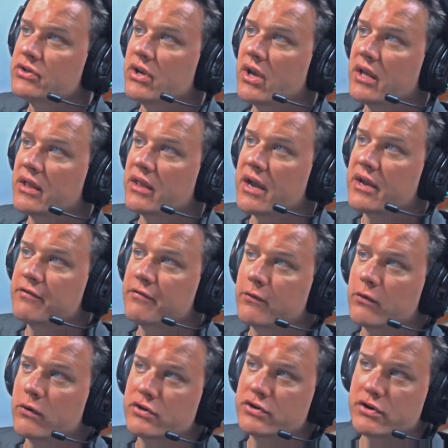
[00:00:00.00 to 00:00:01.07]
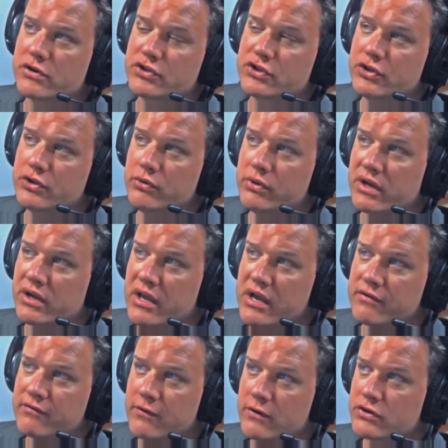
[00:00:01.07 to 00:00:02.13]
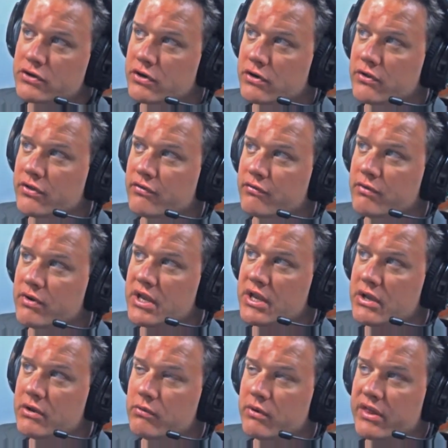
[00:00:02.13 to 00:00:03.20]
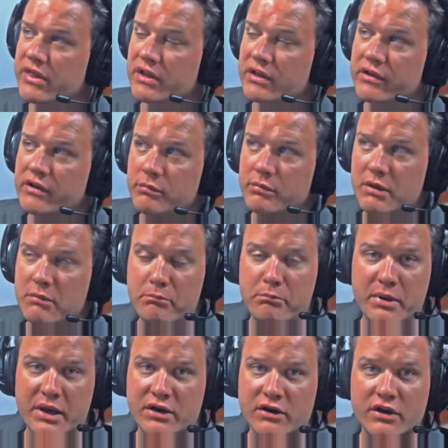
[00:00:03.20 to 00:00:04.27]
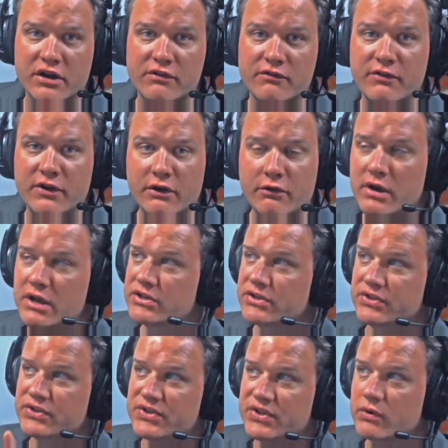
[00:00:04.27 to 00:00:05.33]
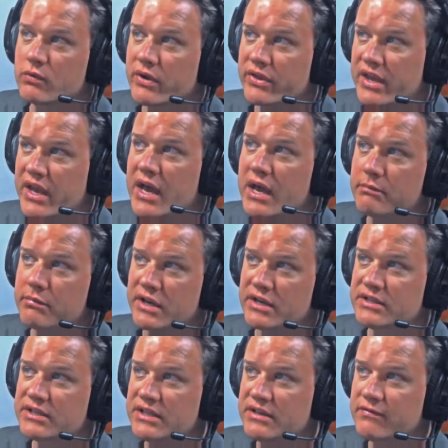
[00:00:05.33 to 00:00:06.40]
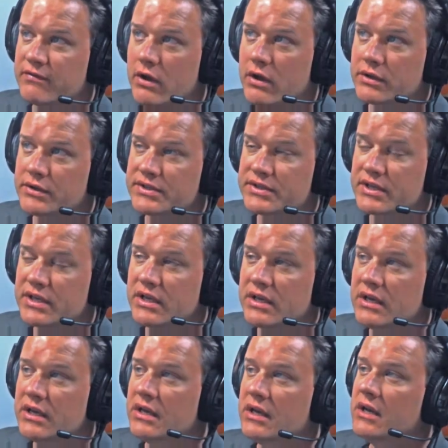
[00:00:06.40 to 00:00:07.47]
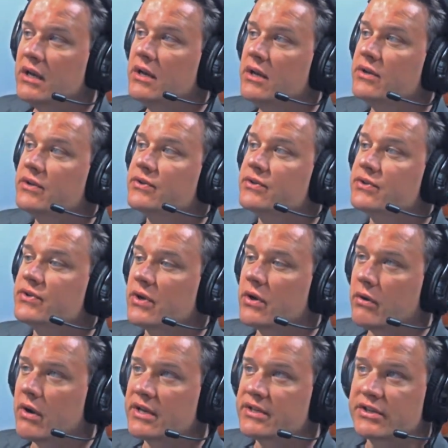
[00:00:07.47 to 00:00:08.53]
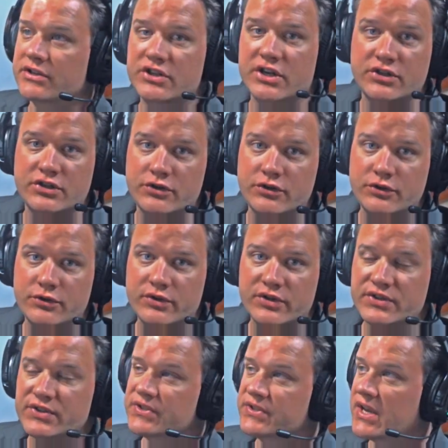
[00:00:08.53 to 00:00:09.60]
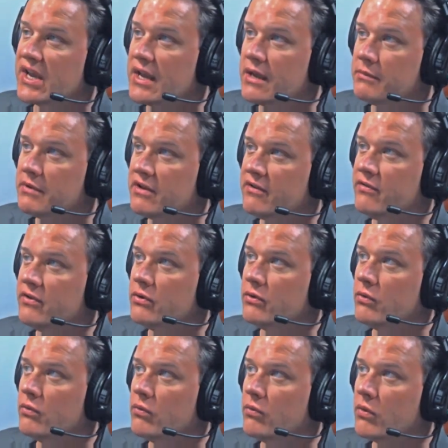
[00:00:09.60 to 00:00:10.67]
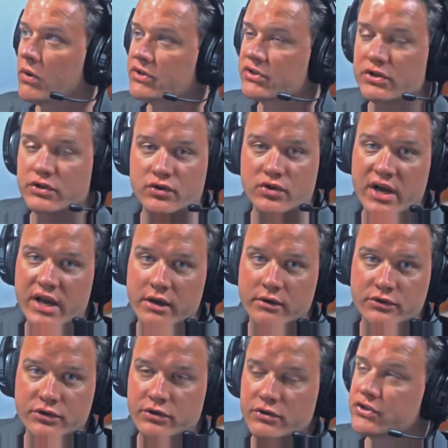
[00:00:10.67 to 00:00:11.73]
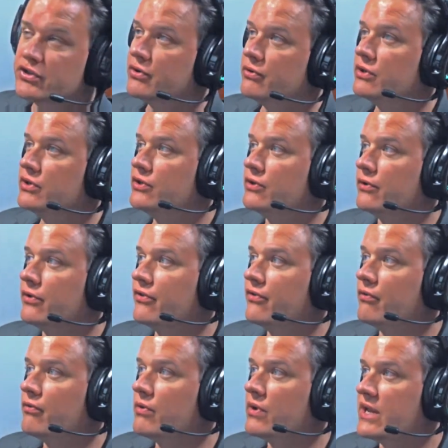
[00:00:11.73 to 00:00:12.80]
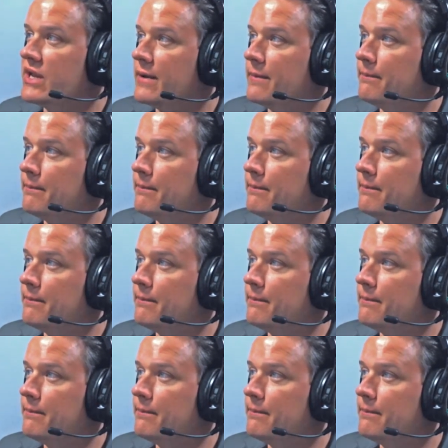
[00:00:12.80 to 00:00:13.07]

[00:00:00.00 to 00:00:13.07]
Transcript: a line for Dirt 2 and a line for Dirt 3 with a little bit better configurations than what they had by default. So I suggest you do the same if you want to try out Dirt 2 or Dirt 3.